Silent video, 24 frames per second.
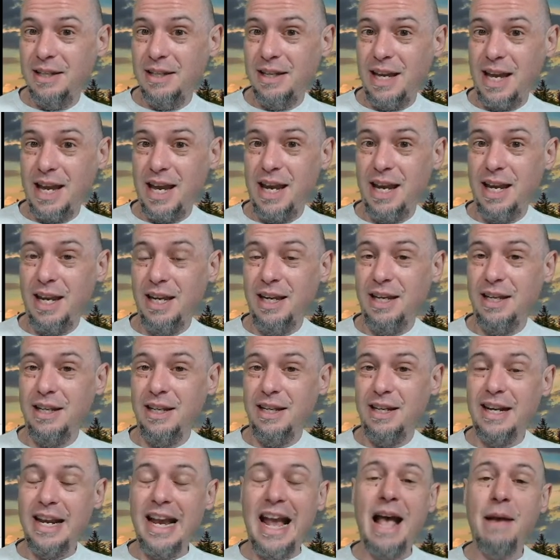a
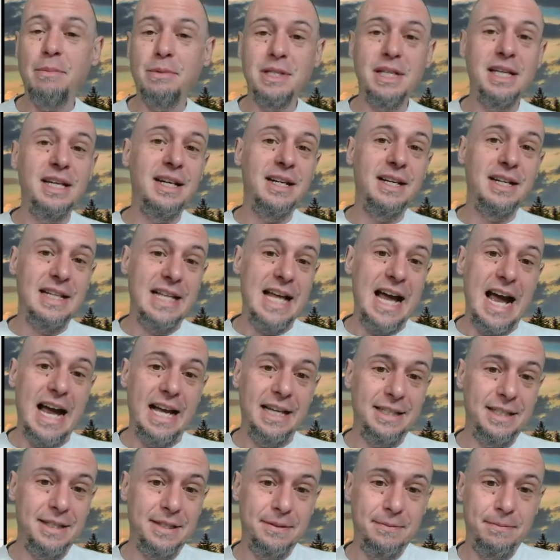an encapsulated
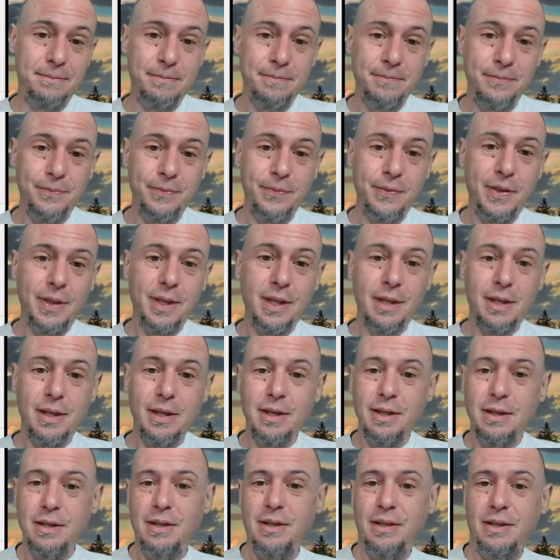class.
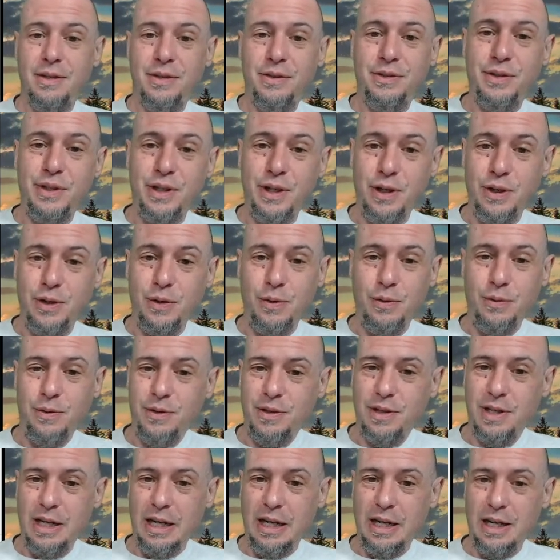So
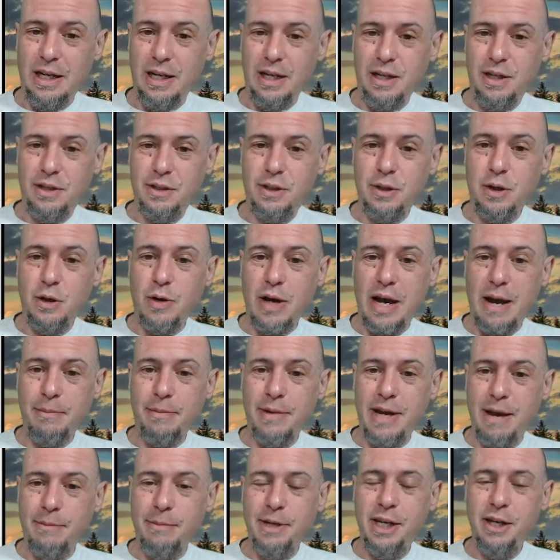uh, so I'm
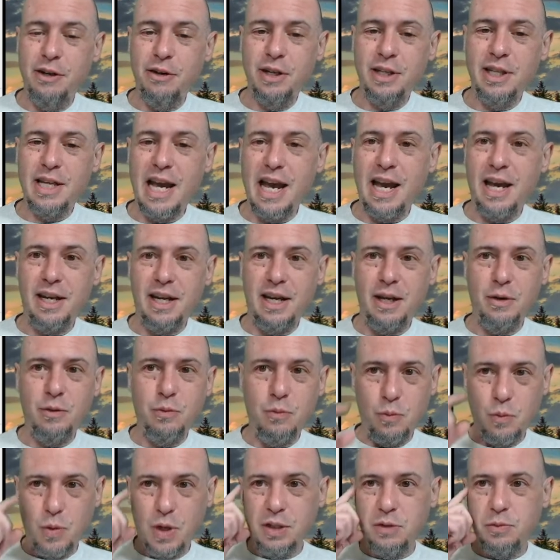I'm hearing that, and
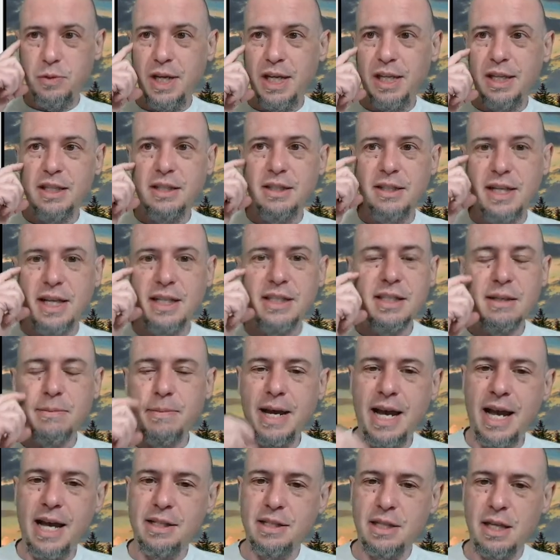once we get this test to
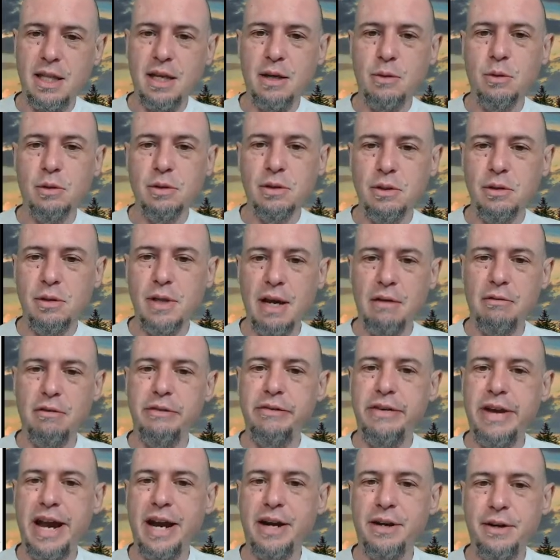pass, I think we'll do that
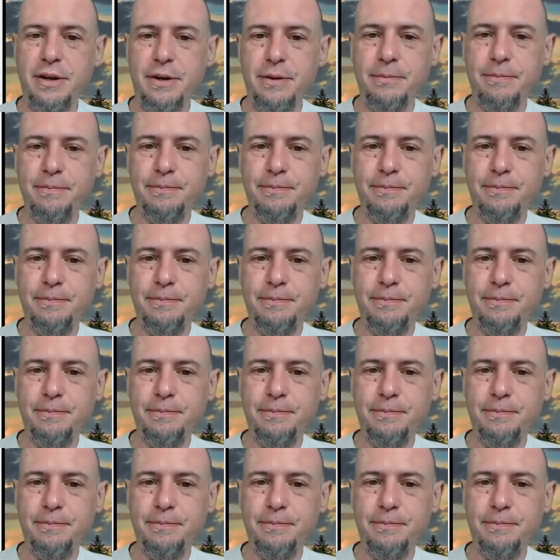refactor.